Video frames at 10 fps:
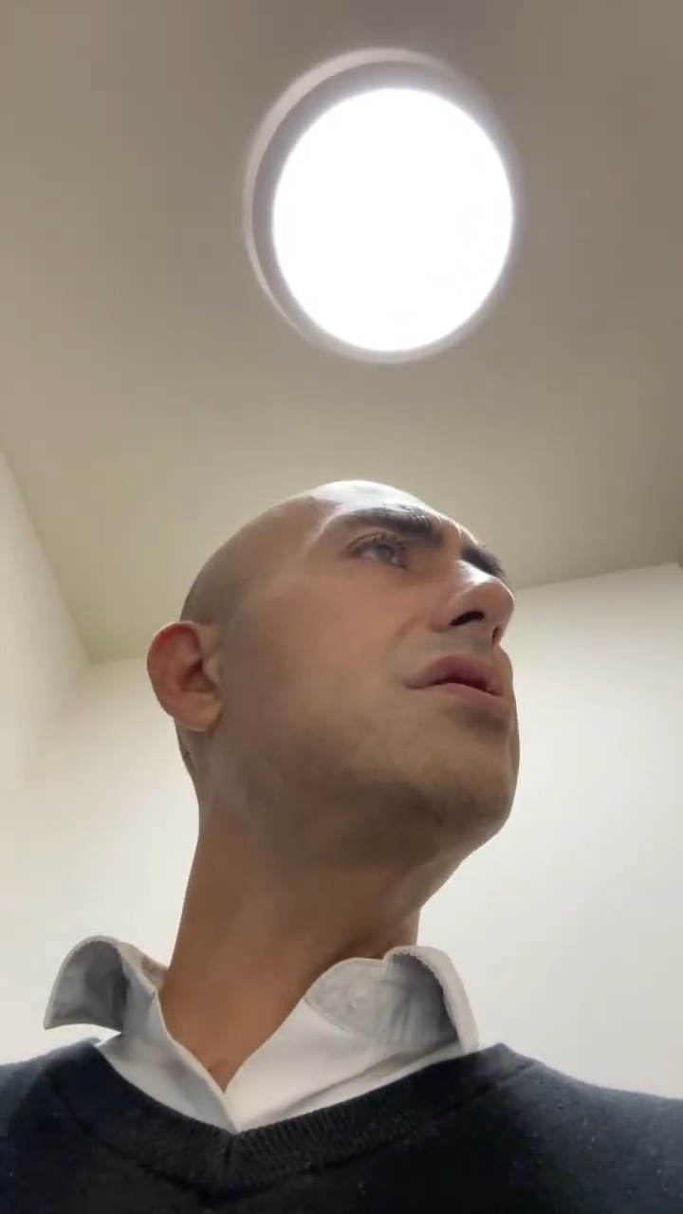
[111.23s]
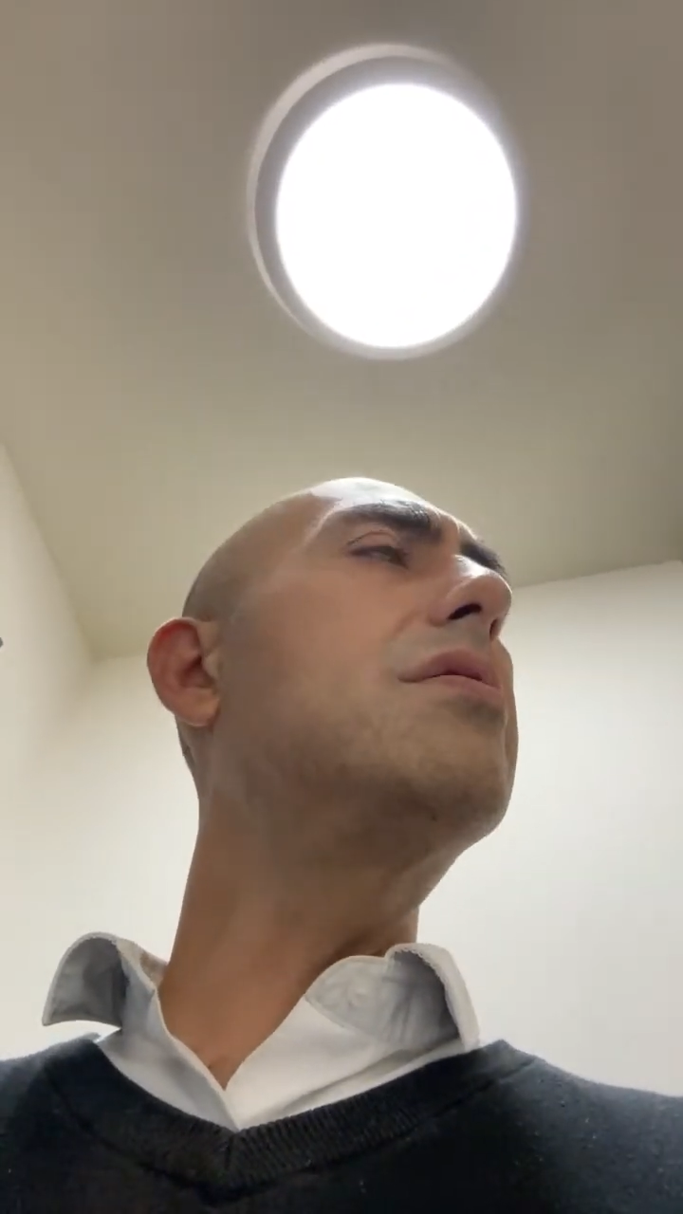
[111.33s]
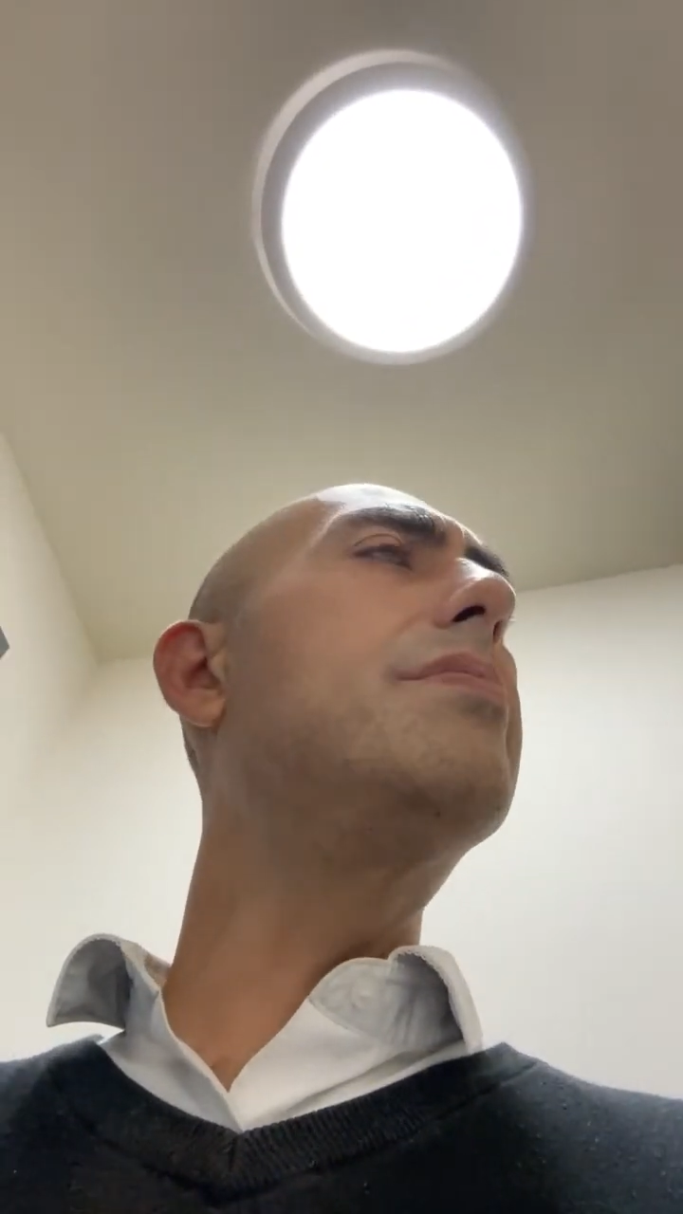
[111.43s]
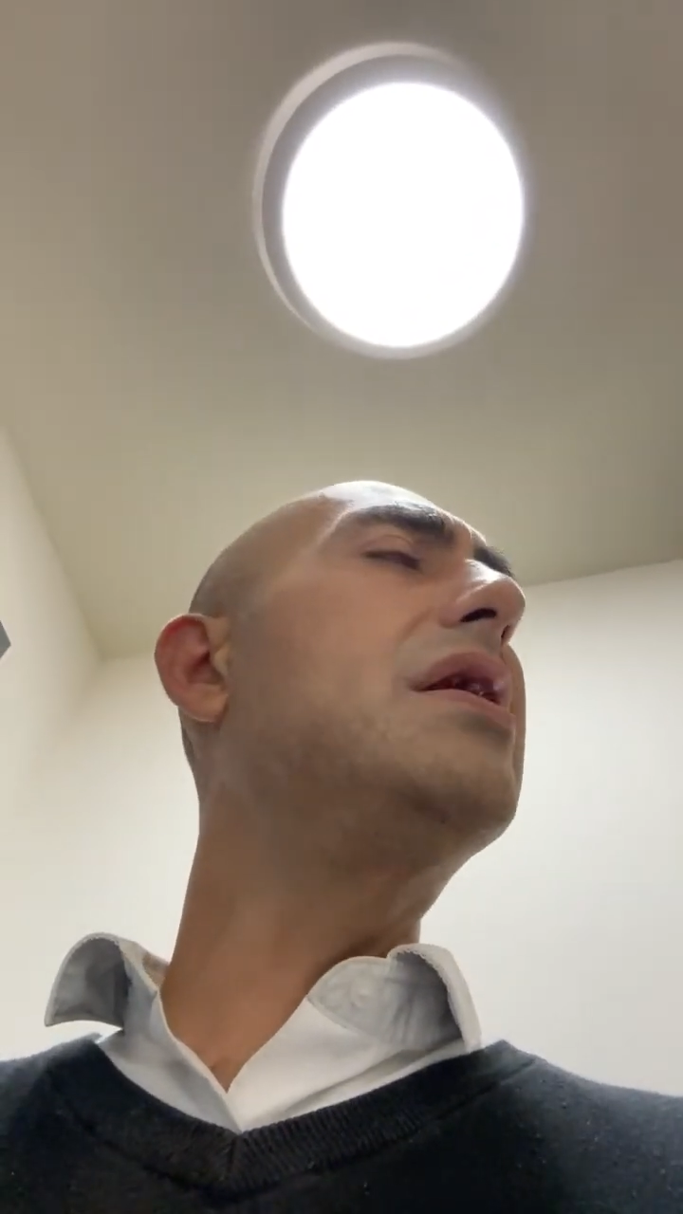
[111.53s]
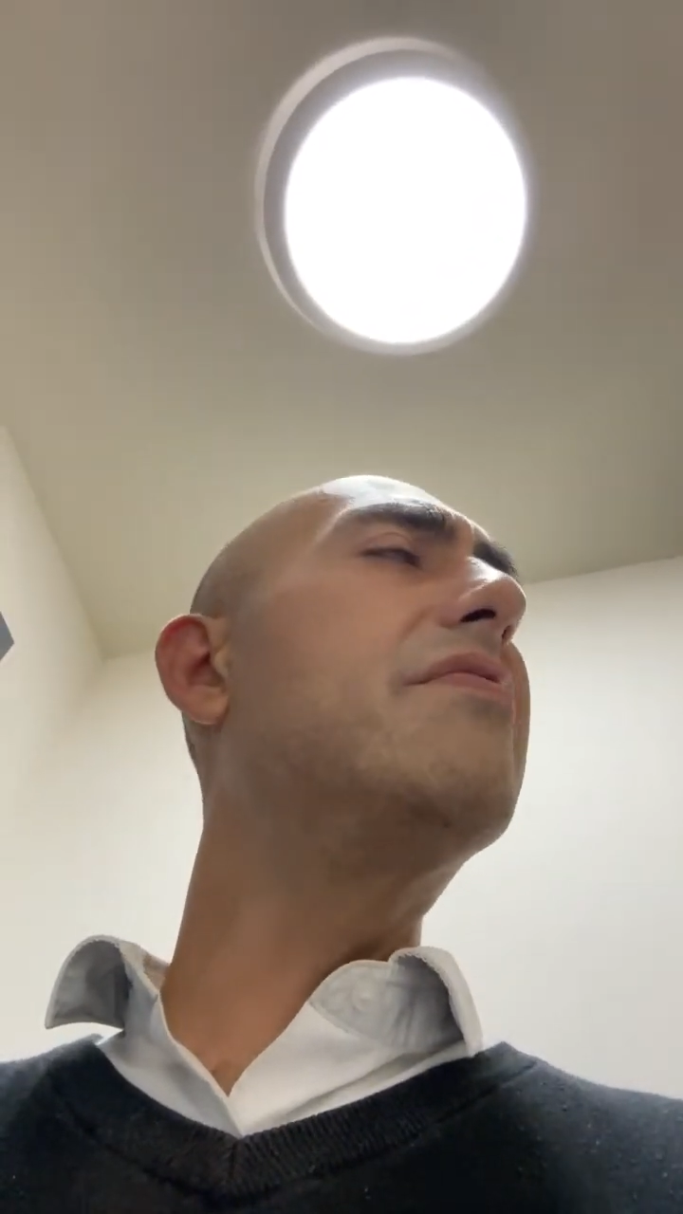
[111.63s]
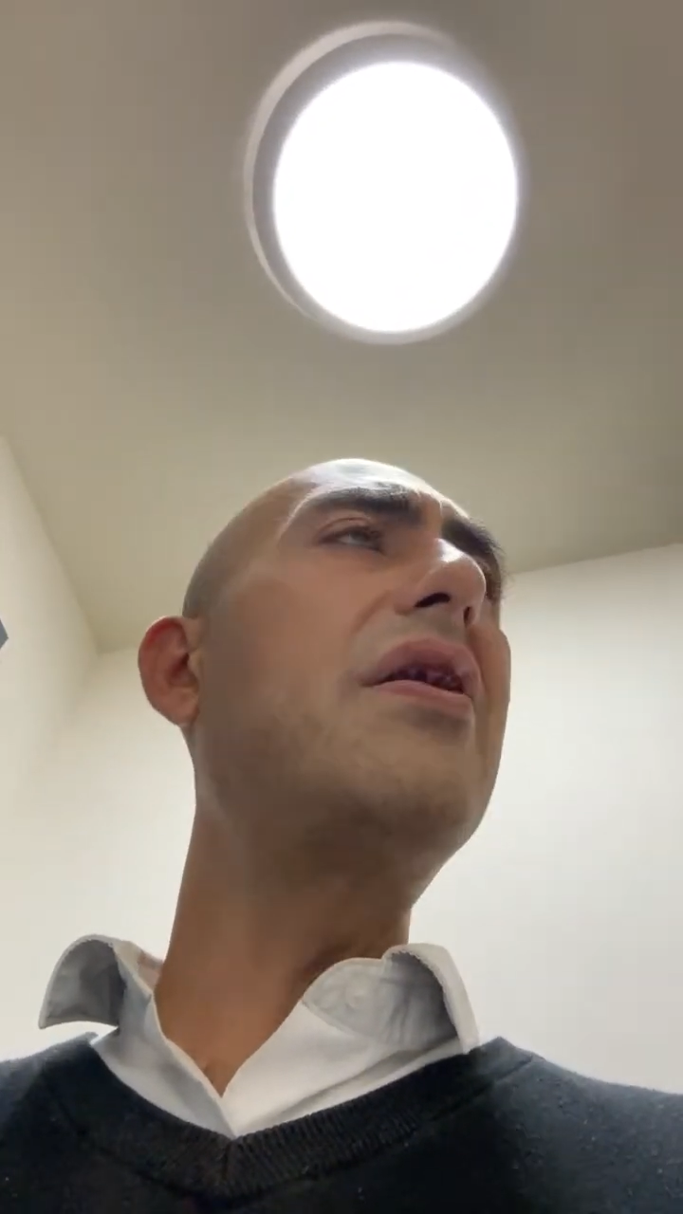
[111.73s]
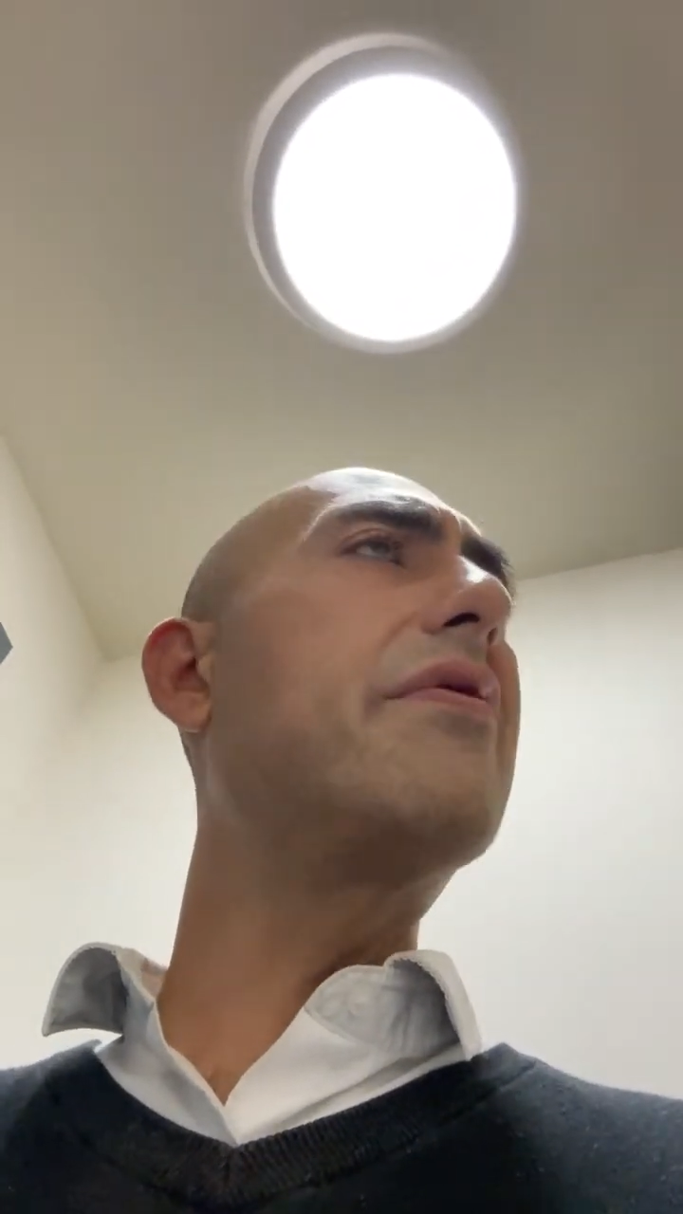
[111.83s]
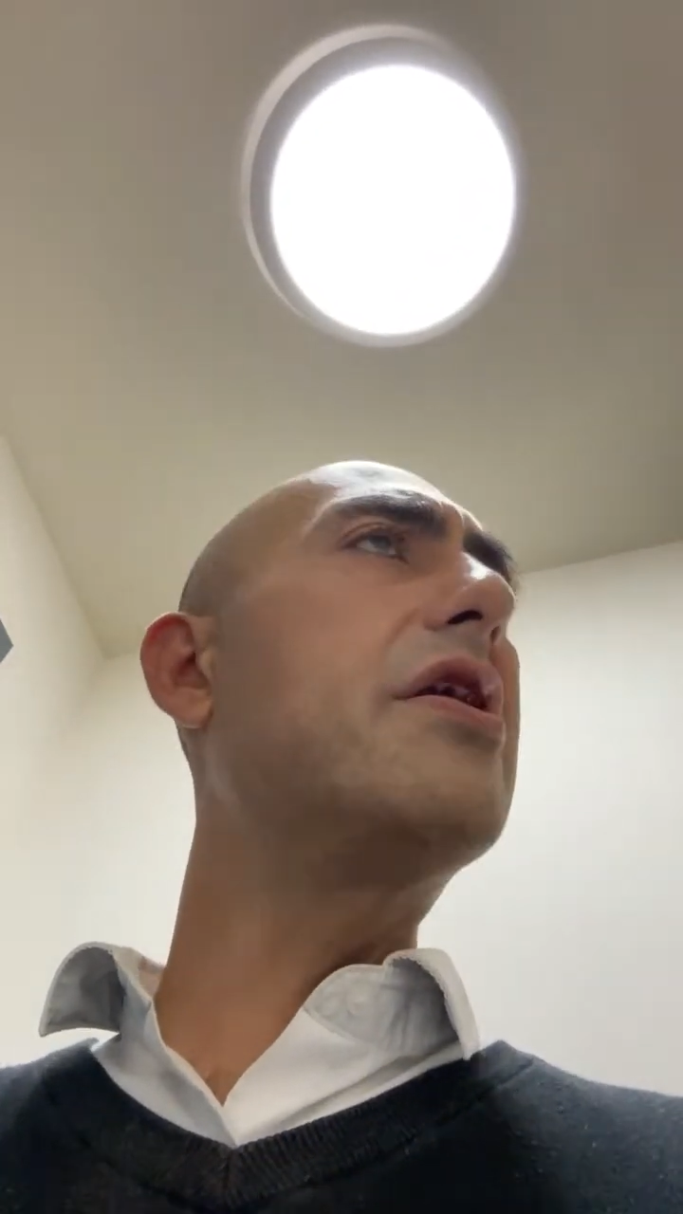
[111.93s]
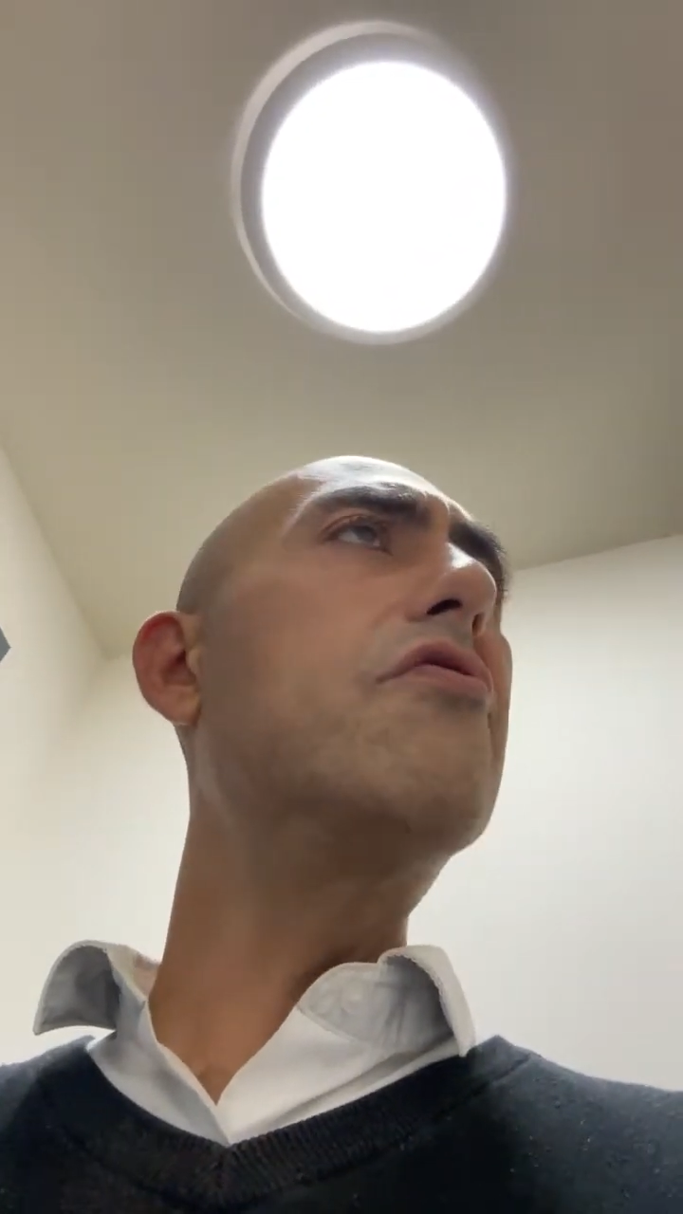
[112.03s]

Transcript: to be very